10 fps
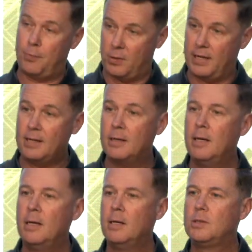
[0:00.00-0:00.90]
bring
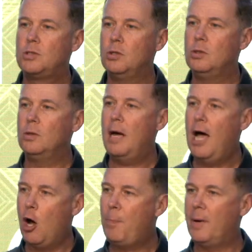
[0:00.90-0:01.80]
to
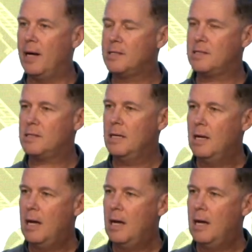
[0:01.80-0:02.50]
help us